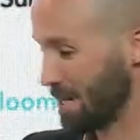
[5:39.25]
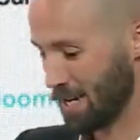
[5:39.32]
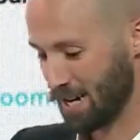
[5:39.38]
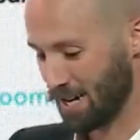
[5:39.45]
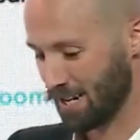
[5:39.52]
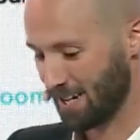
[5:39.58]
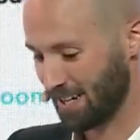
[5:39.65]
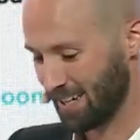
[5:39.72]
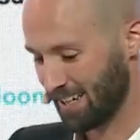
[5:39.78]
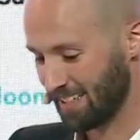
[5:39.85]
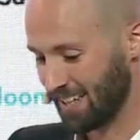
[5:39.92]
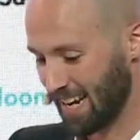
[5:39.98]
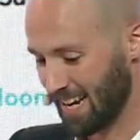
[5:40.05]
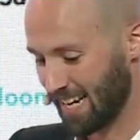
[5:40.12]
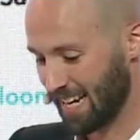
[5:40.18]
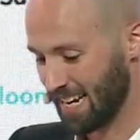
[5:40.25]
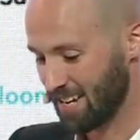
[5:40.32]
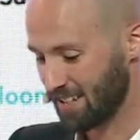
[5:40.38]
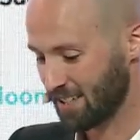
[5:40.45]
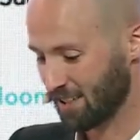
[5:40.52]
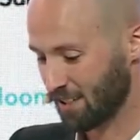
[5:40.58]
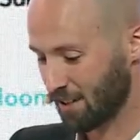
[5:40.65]
technically,
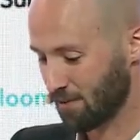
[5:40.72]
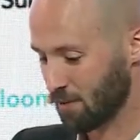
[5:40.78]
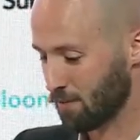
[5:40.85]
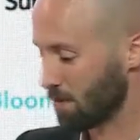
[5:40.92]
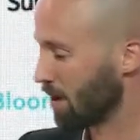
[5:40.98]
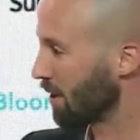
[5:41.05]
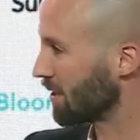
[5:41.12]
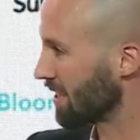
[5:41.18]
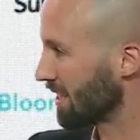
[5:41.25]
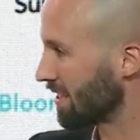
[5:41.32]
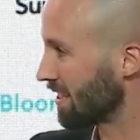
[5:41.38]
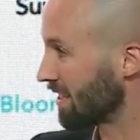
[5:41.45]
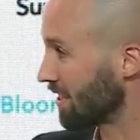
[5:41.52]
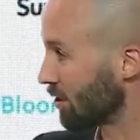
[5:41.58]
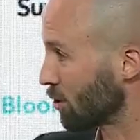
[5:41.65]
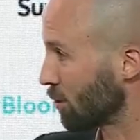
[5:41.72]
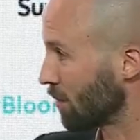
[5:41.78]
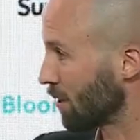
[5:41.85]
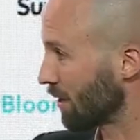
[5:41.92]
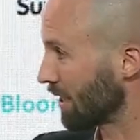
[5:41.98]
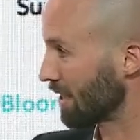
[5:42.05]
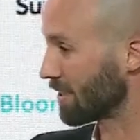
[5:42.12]
until the government passes the Digital
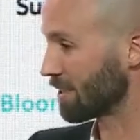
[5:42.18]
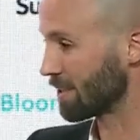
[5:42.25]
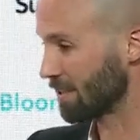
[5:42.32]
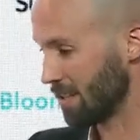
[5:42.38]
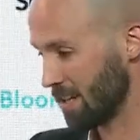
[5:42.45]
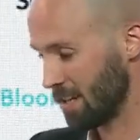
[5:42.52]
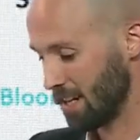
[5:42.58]
Markets